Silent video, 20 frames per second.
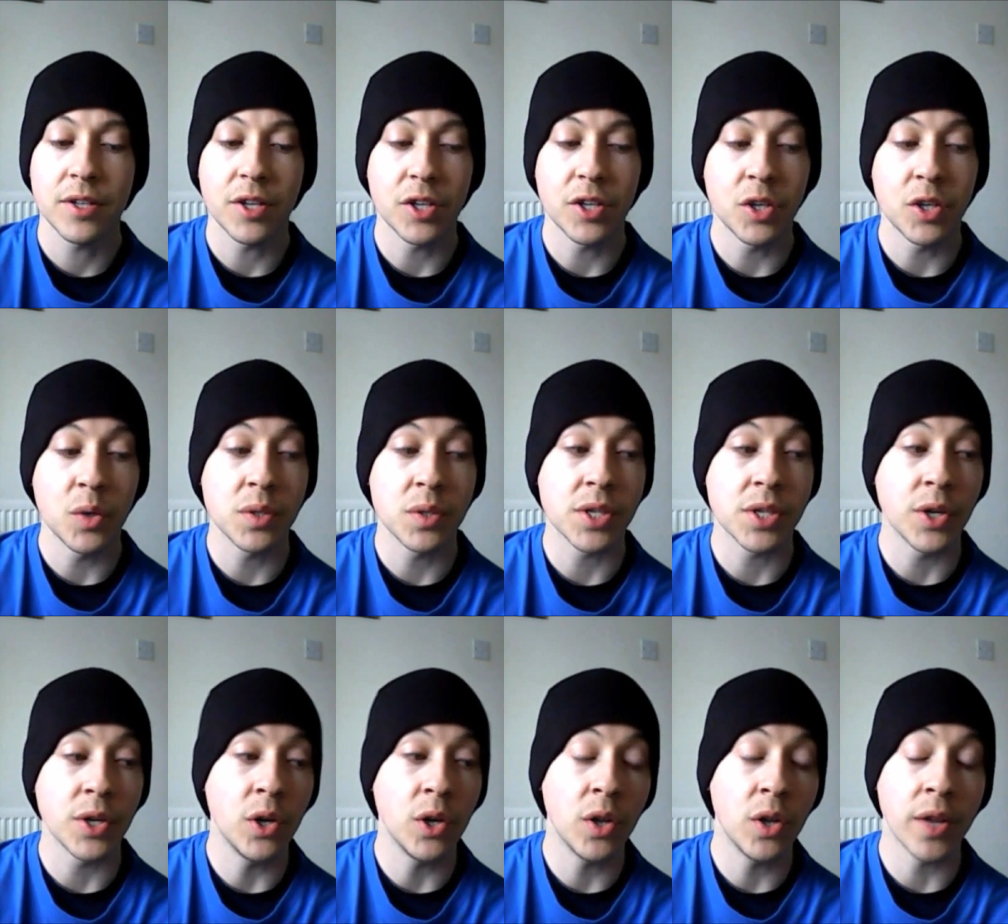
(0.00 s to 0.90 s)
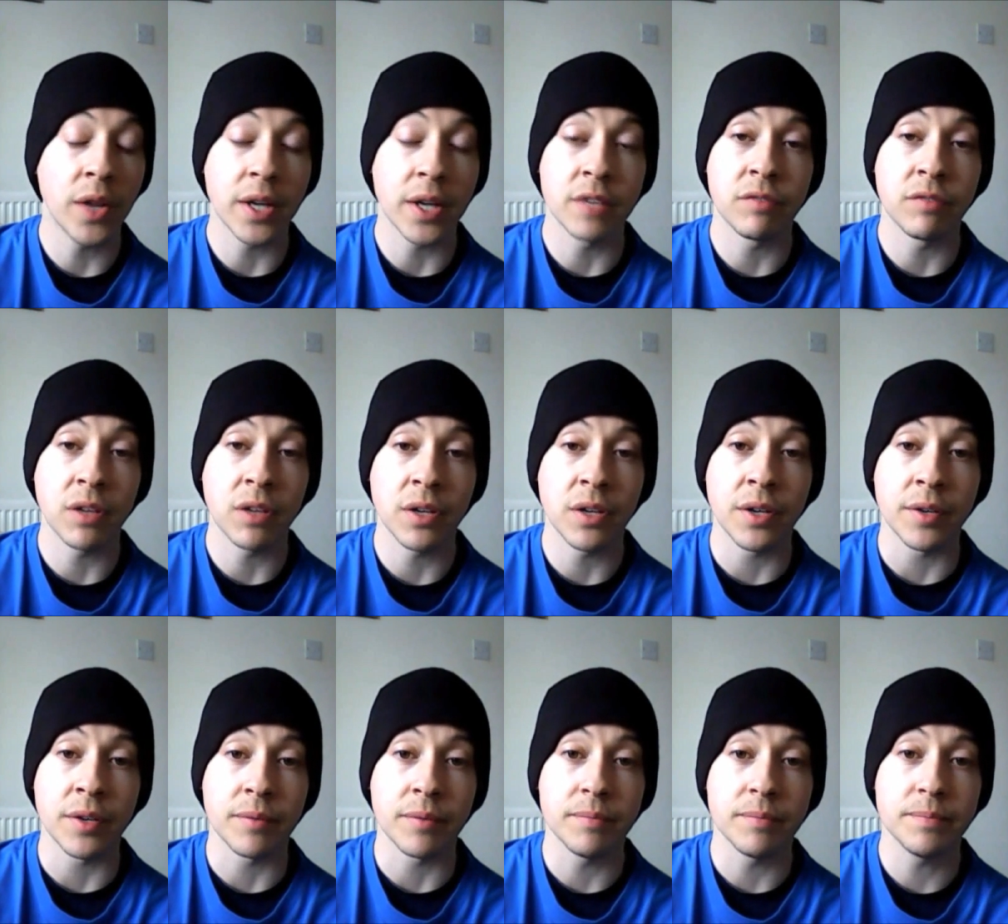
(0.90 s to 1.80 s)
using all that you've
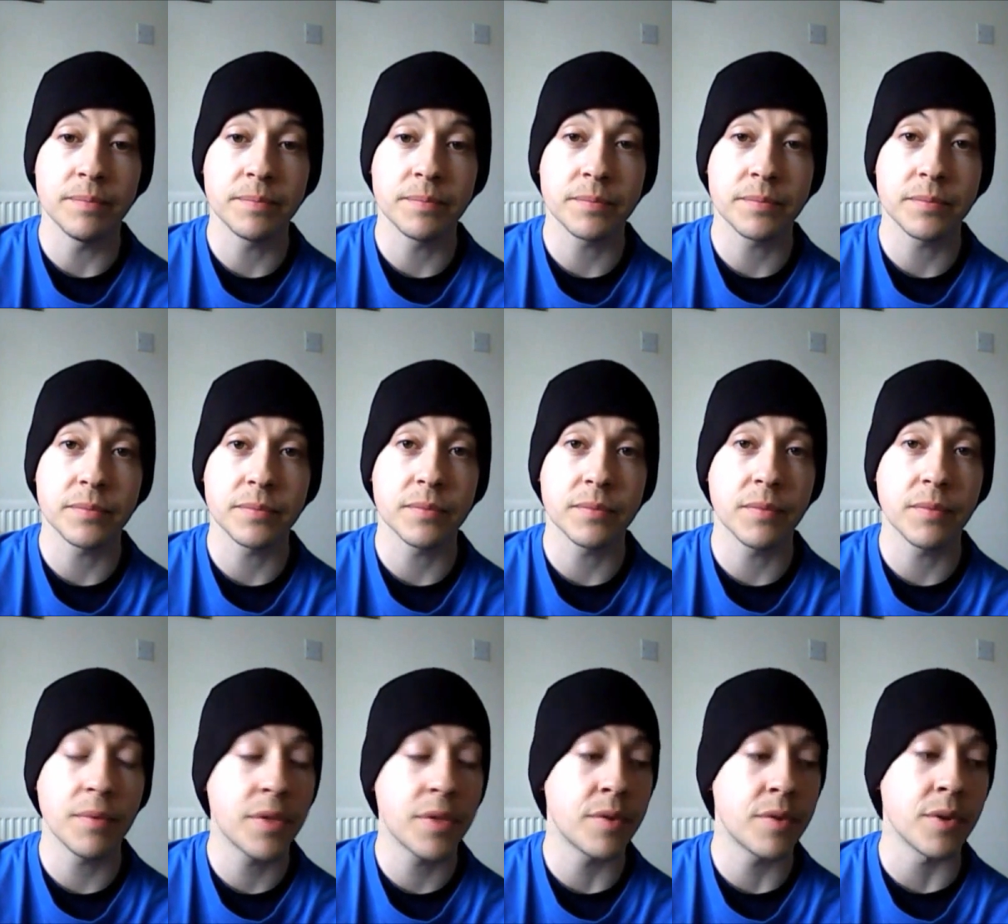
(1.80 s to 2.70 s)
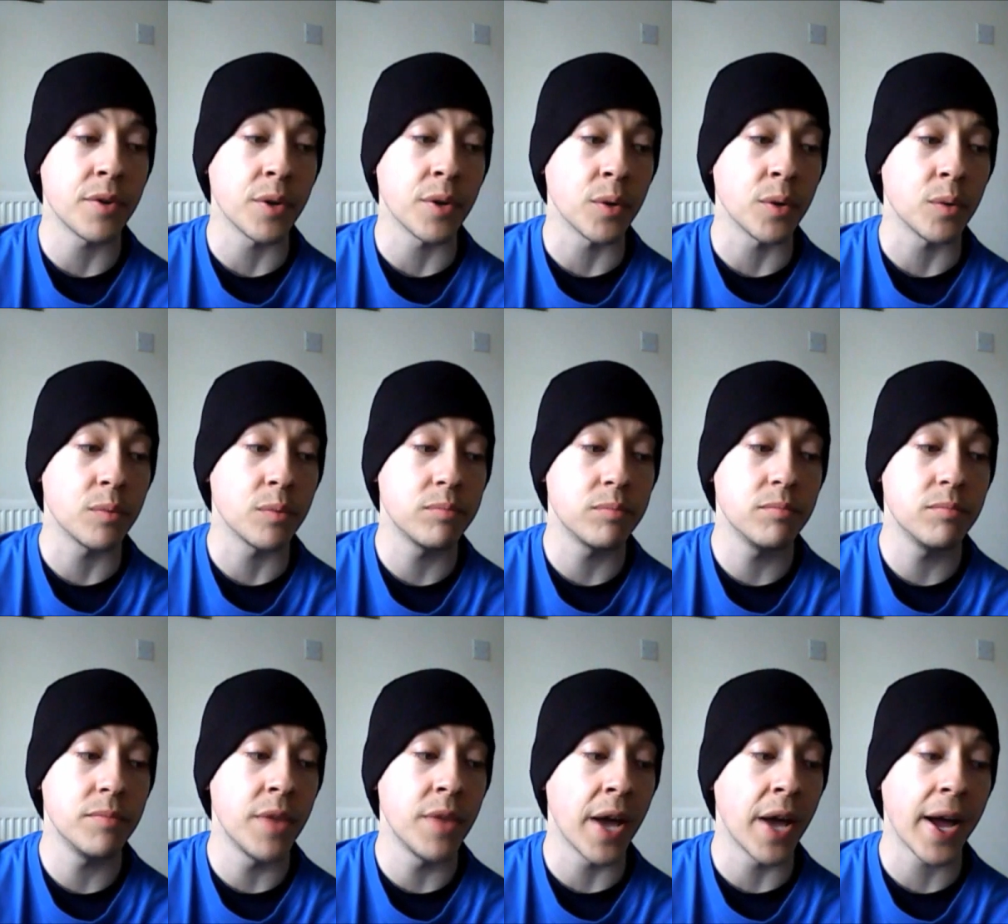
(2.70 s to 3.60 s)
learned through
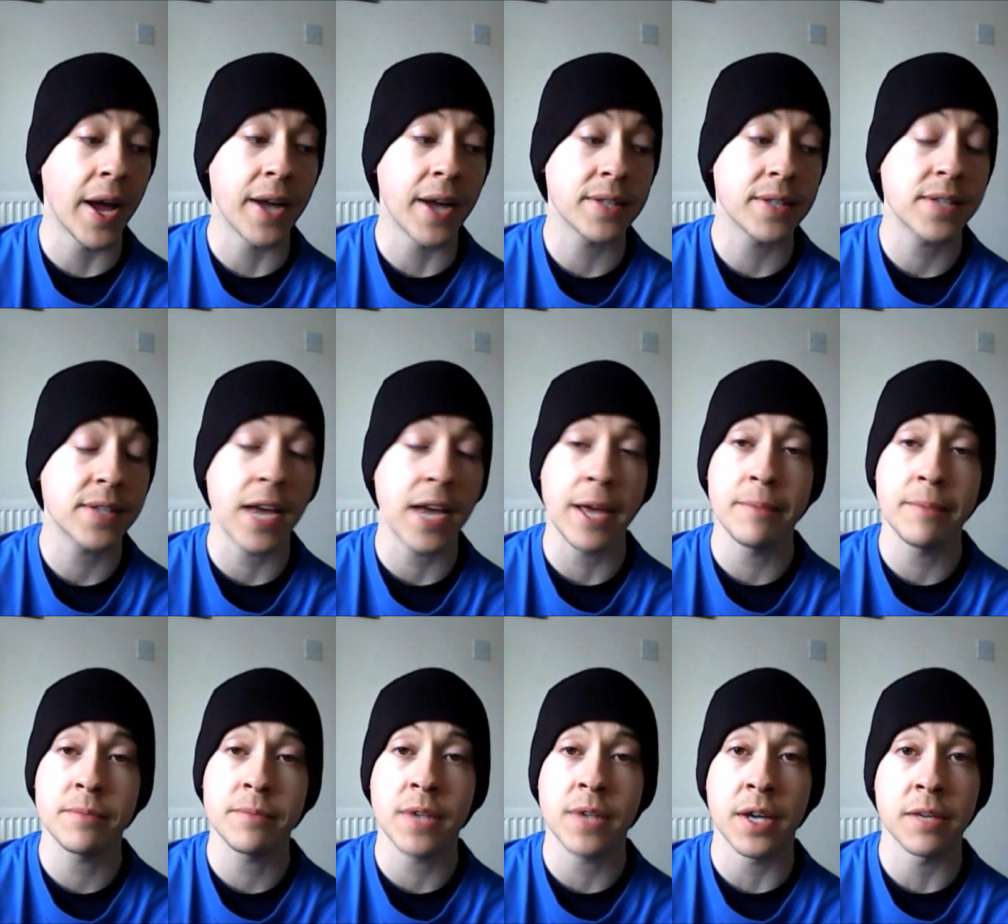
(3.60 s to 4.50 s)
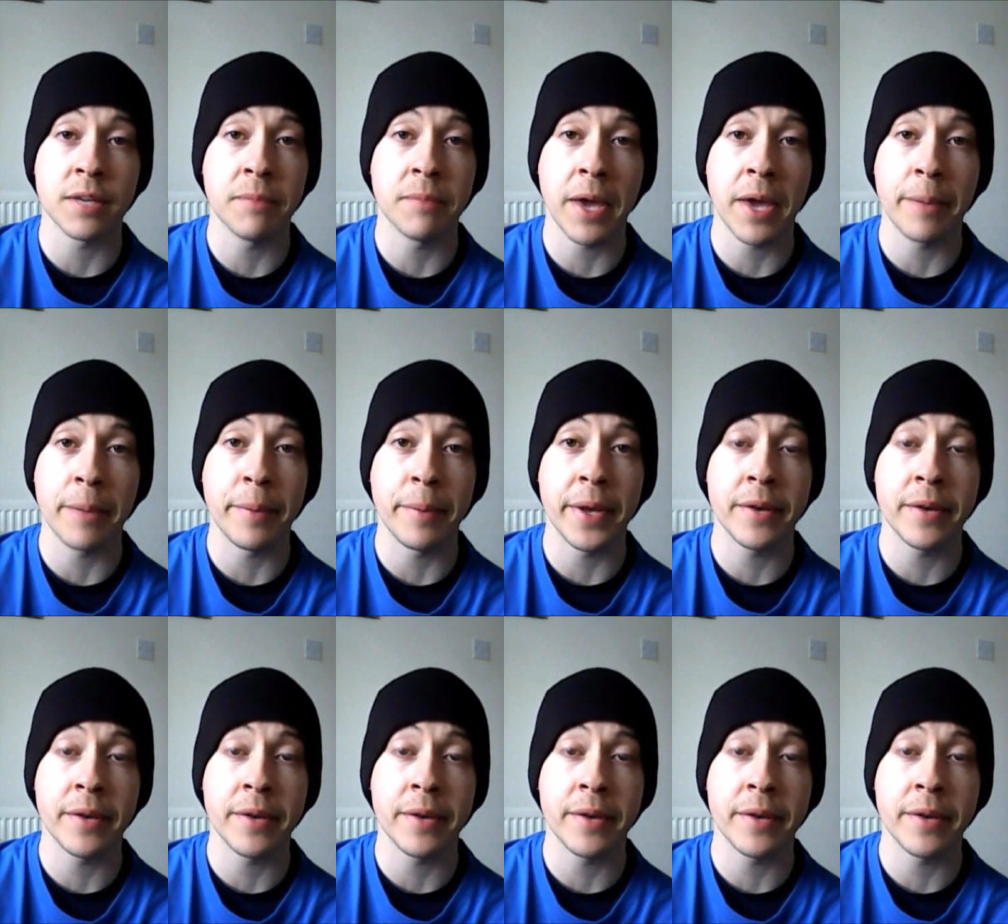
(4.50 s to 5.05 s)
the hard times that you may